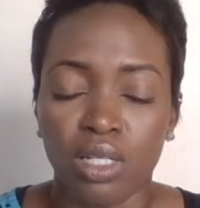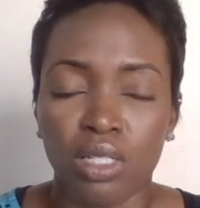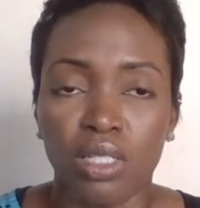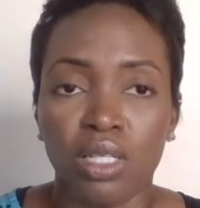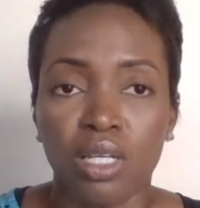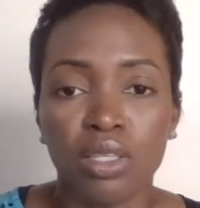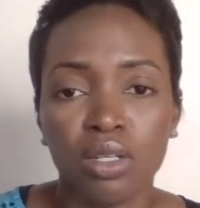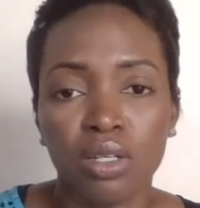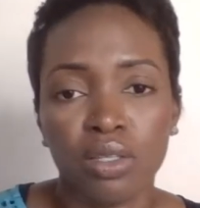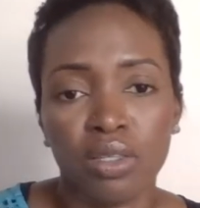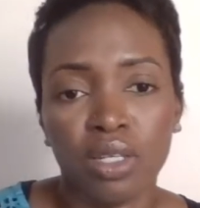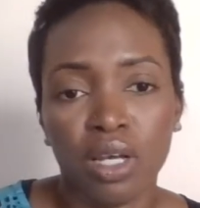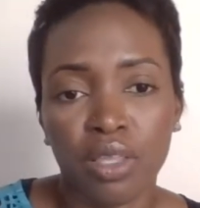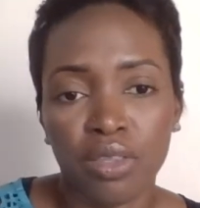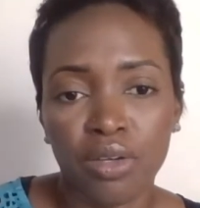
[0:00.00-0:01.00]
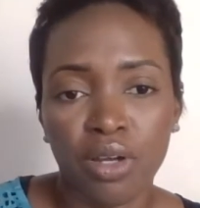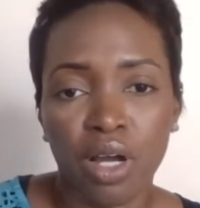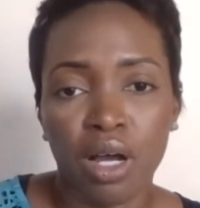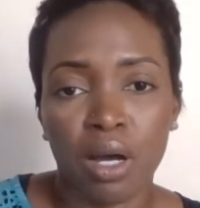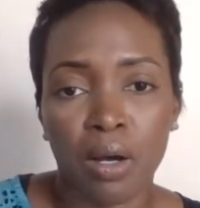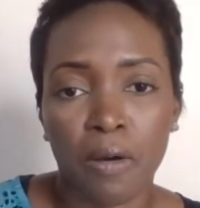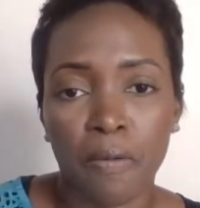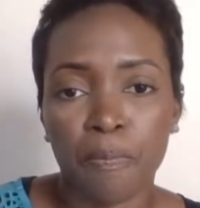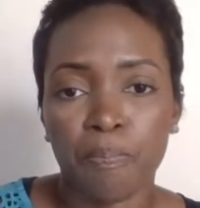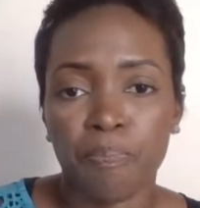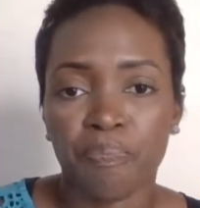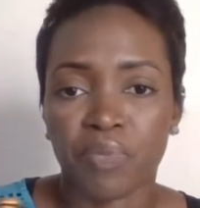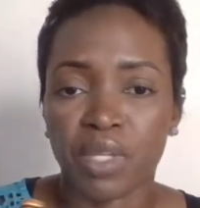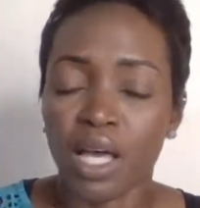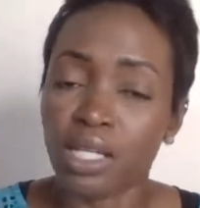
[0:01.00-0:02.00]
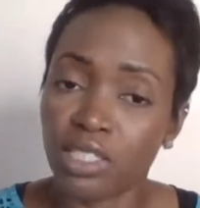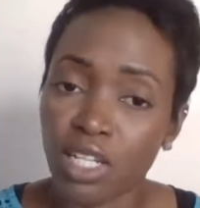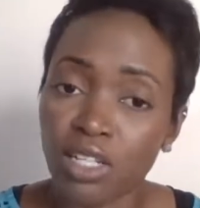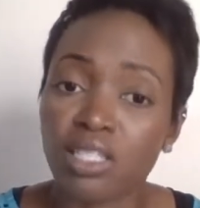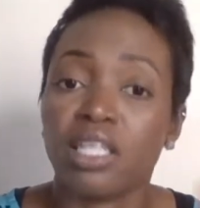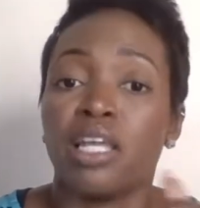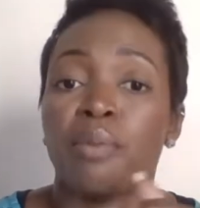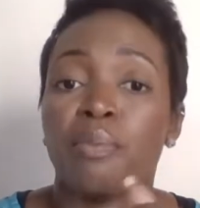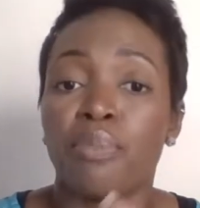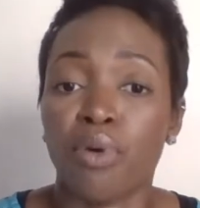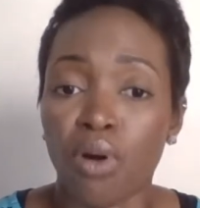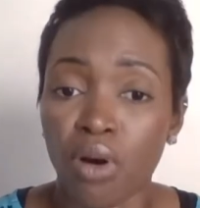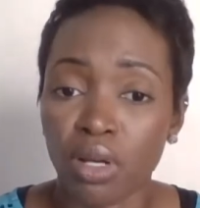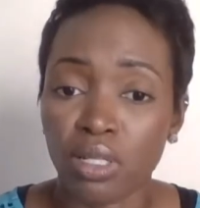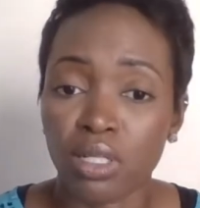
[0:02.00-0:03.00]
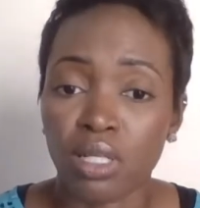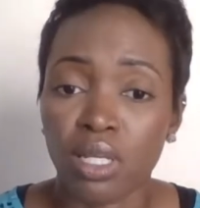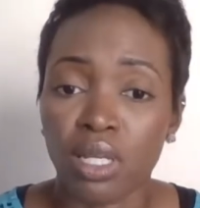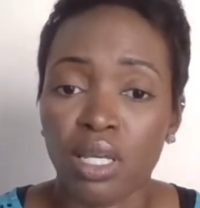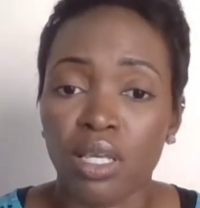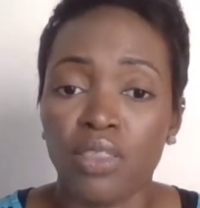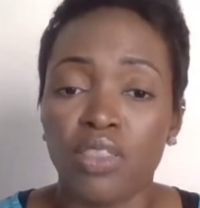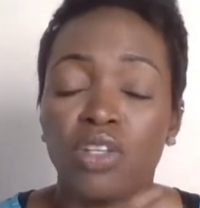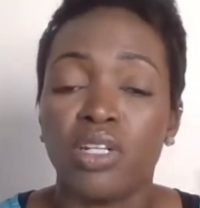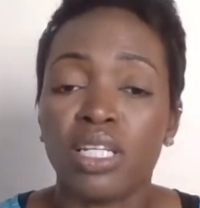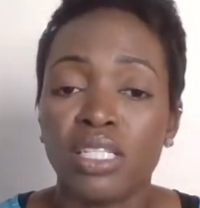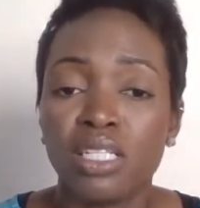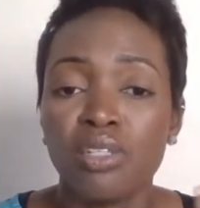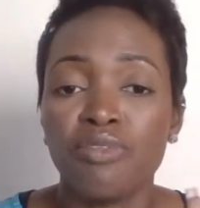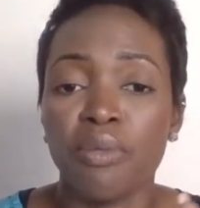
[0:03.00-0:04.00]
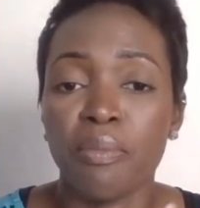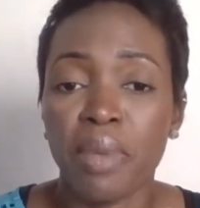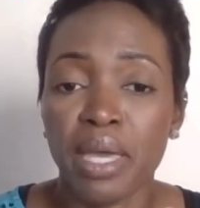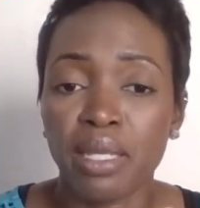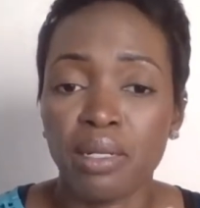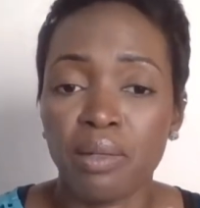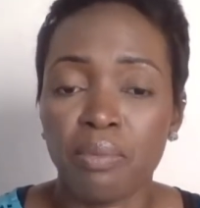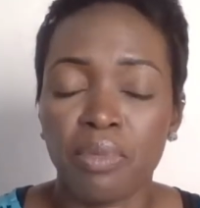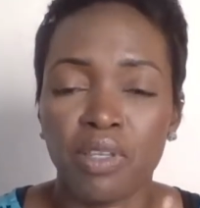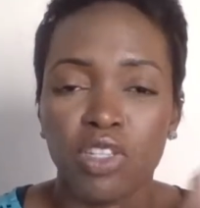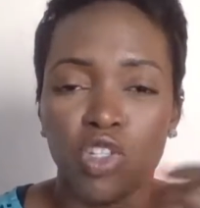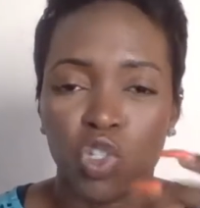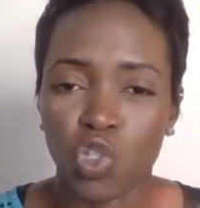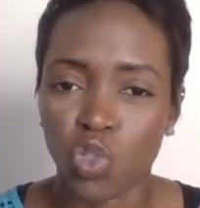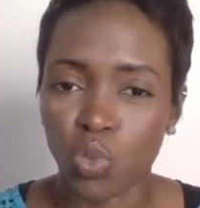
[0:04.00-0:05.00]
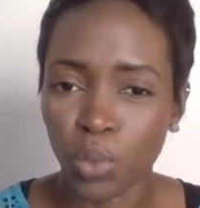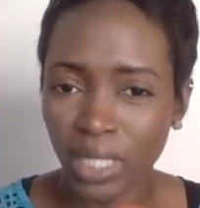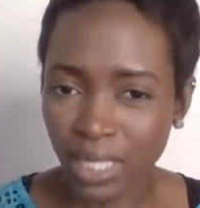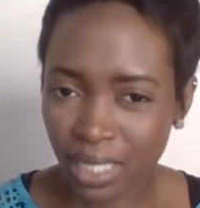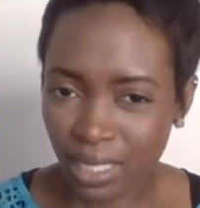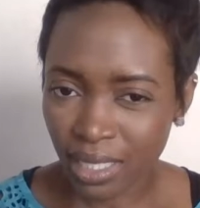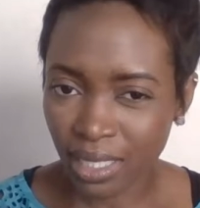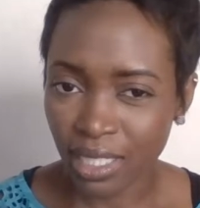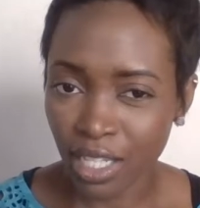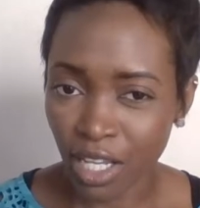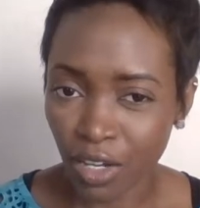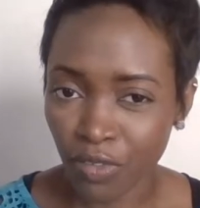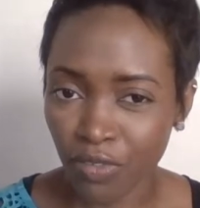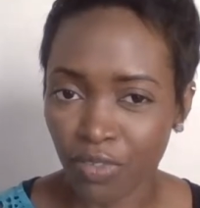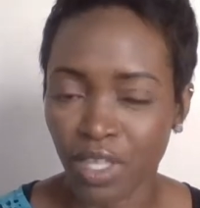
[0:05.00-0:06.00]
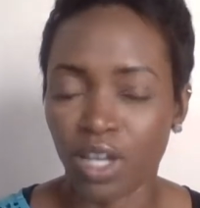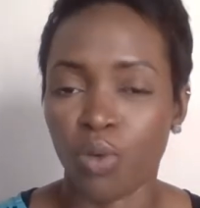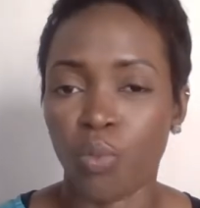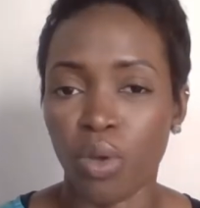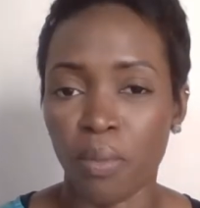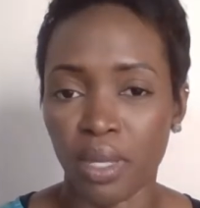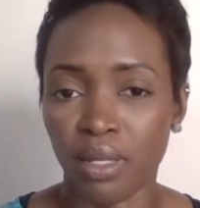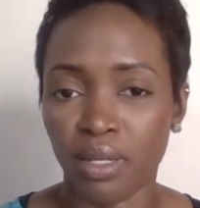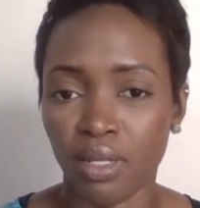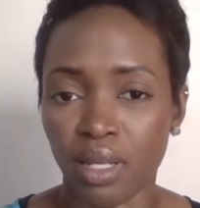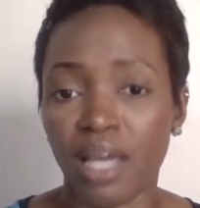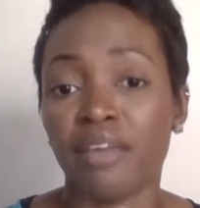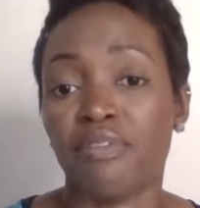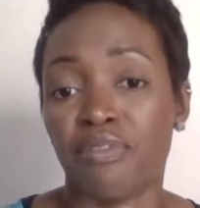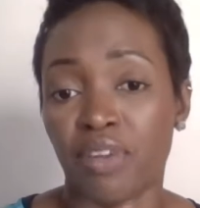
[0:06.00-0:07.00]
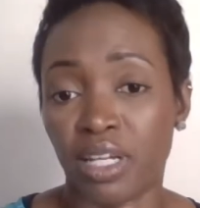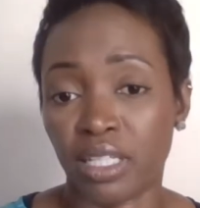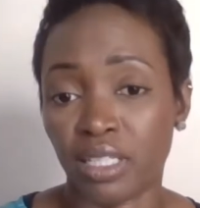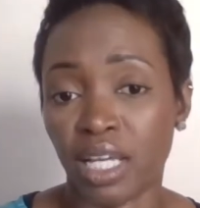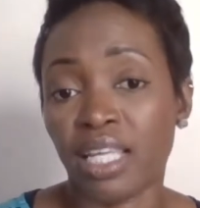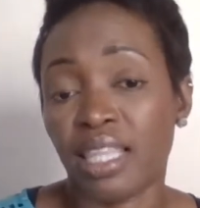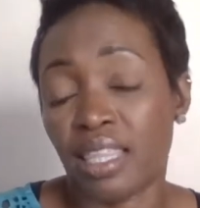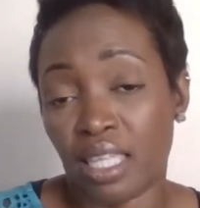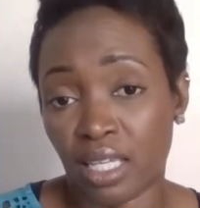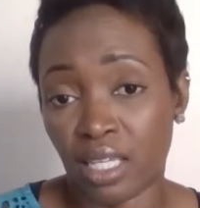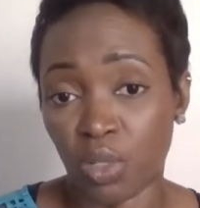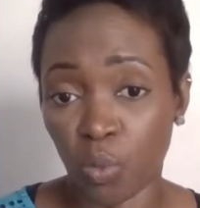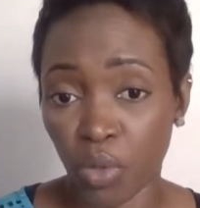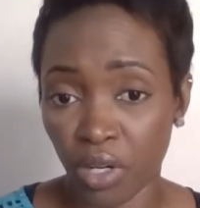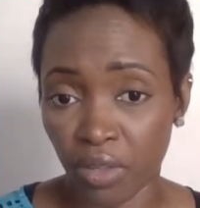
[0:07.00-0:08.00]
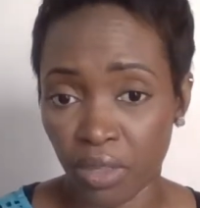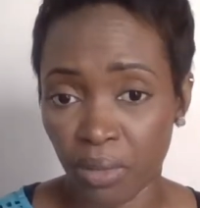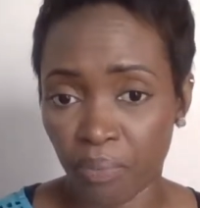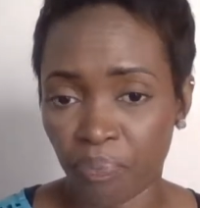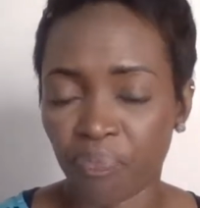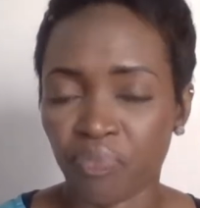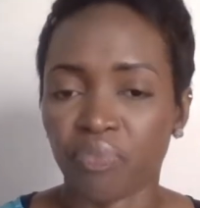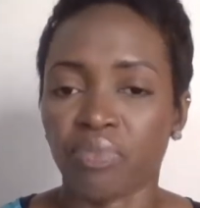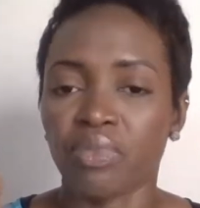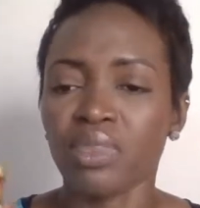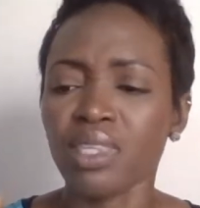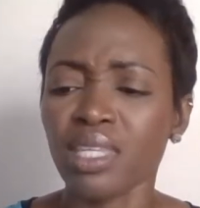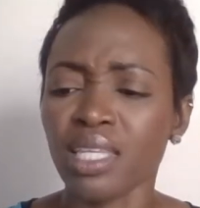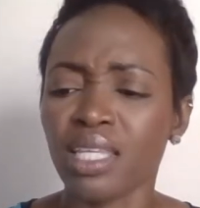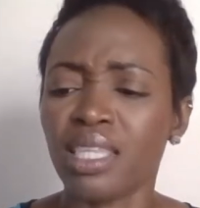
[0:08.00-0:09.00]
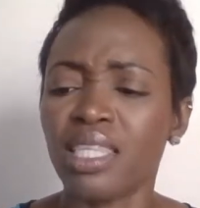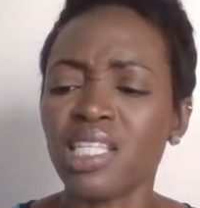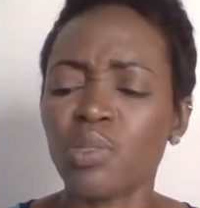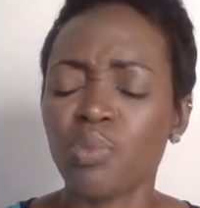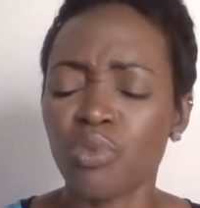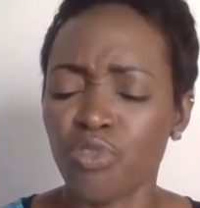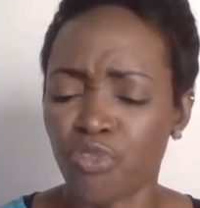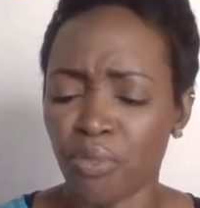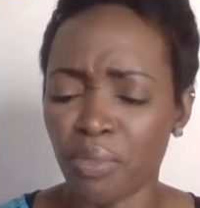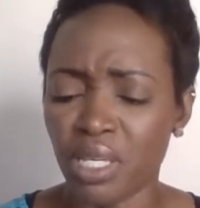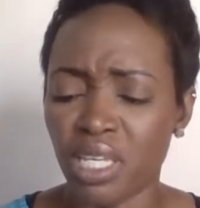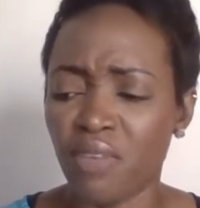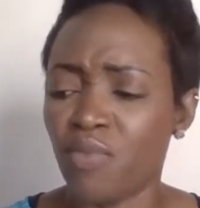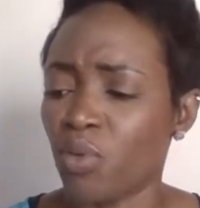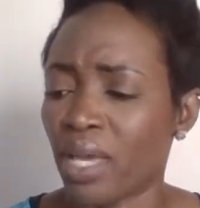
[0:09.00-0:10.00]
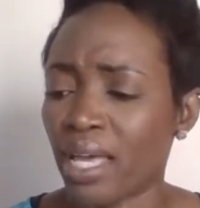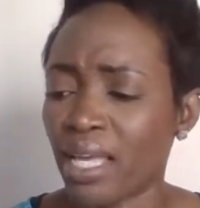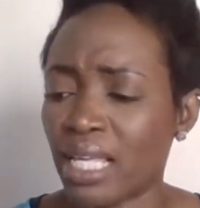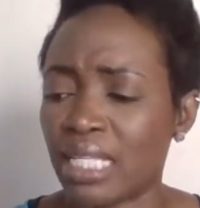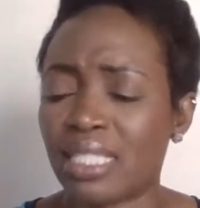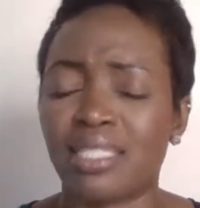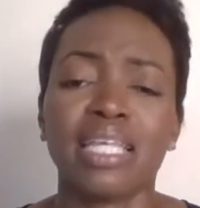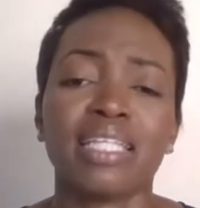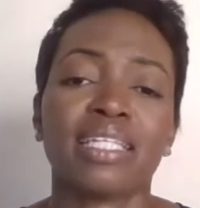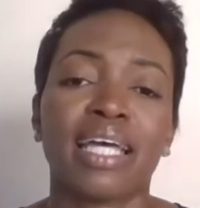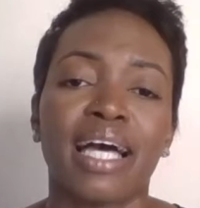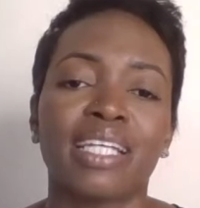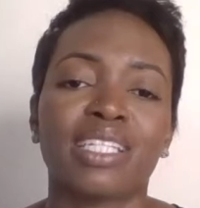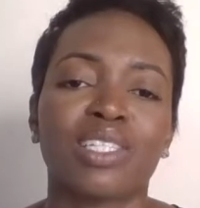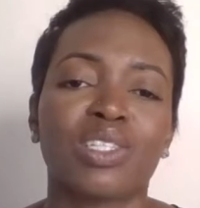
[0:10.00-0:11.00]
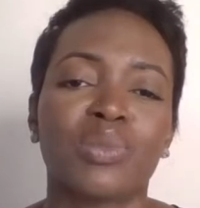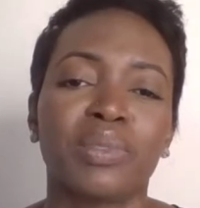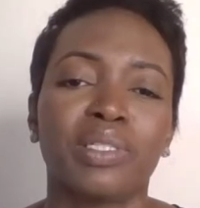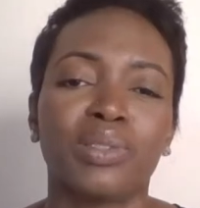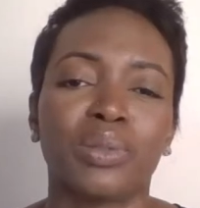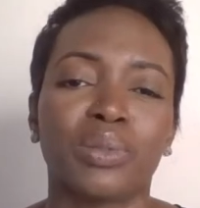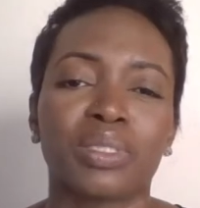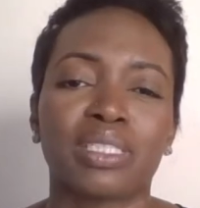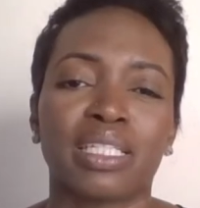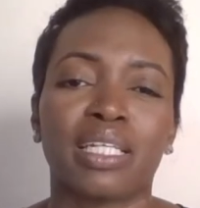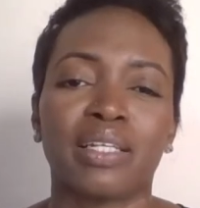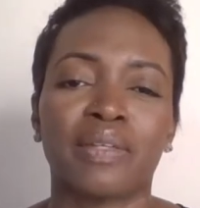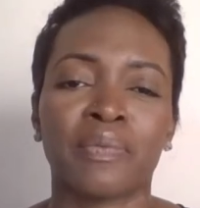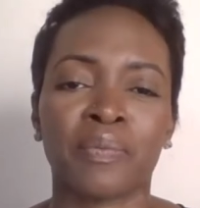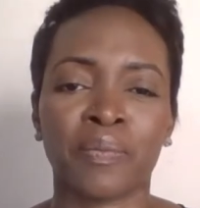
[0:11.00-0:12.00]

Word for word: The other the other um attars that I bought, they're listed for men, but they're sweet enough that women I find I think can wear them. This one for me, even though it says it has sweet notes in it,